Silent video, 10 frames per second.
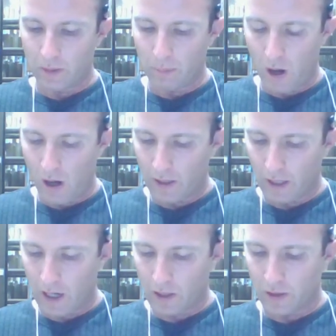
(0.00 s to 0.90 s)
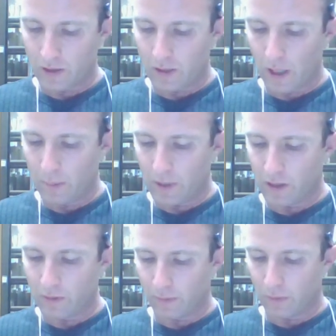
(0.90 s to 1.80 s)
The pong cache is
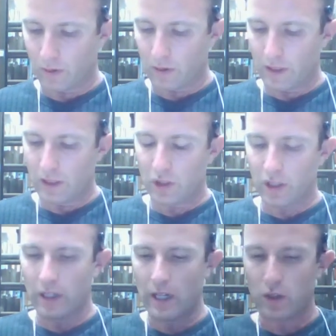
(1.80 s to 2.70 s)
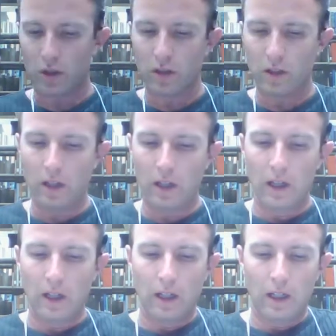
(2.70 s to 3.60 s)
updated for each connection,
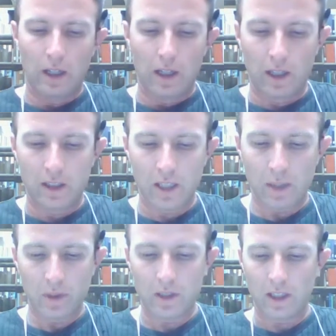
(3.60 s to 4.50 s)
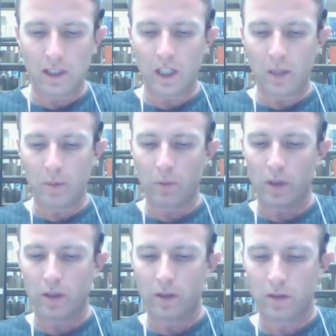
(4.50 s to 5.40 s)
except its incoming
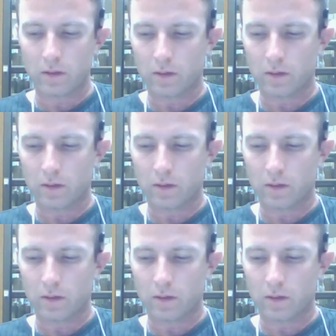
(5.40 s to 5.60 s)
one.